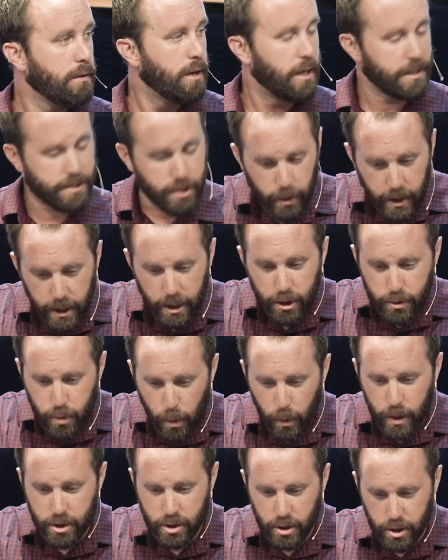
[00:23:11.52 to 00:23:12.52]
And so here's
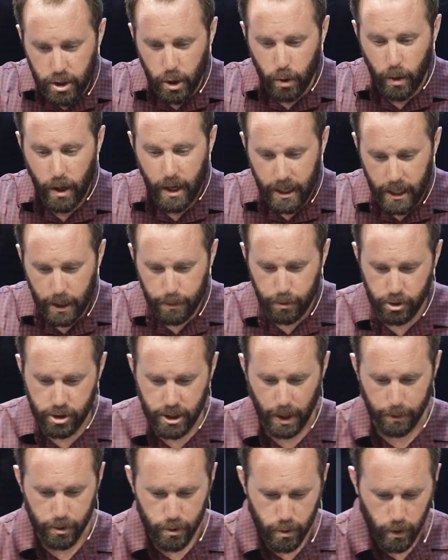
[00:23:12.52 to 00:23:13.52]
what we should do.
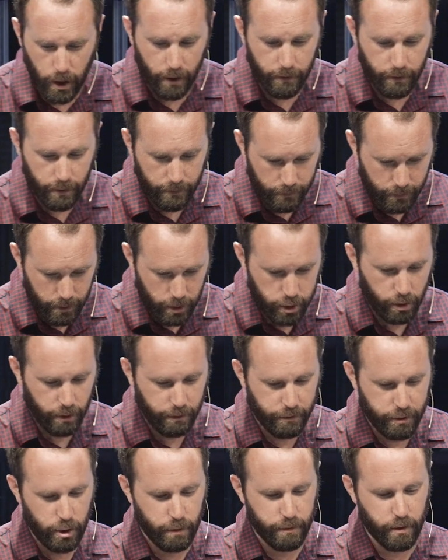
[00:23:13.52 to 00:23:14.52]
Hebrews chapter 12,
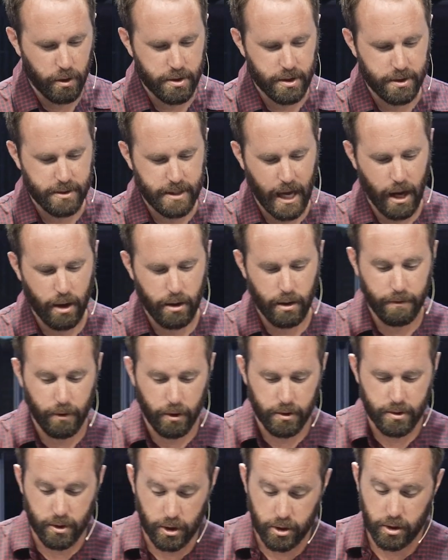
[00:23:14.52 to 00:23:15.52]
a few verses down in
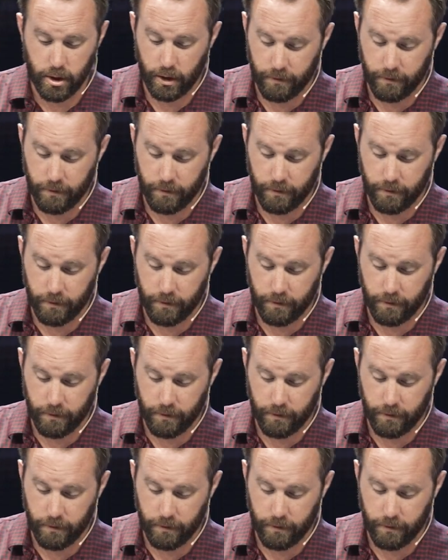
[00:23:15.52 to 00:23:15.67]
verse,